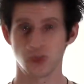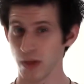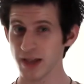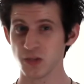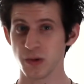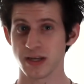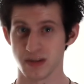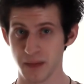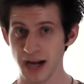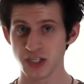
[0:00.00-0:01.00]
So last
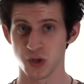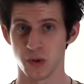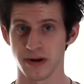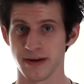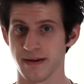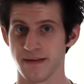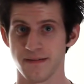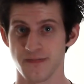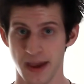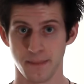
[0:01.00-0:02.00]
week, to my joy,
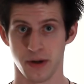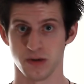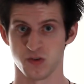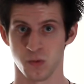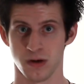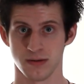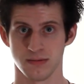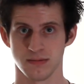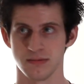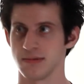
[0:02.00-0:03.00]
vampires won.